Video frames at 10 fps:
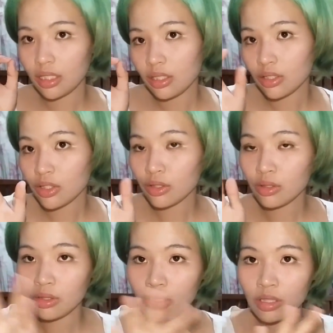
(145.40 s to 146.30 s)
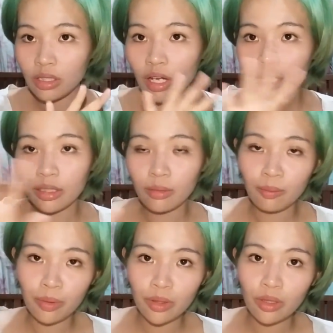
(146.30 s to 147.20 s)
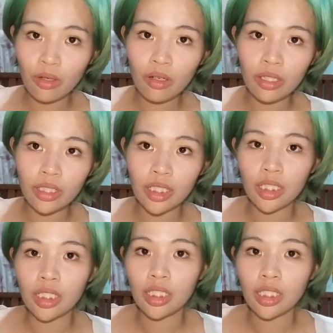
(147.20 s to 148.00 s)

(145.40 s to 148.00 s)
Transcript: You should not put on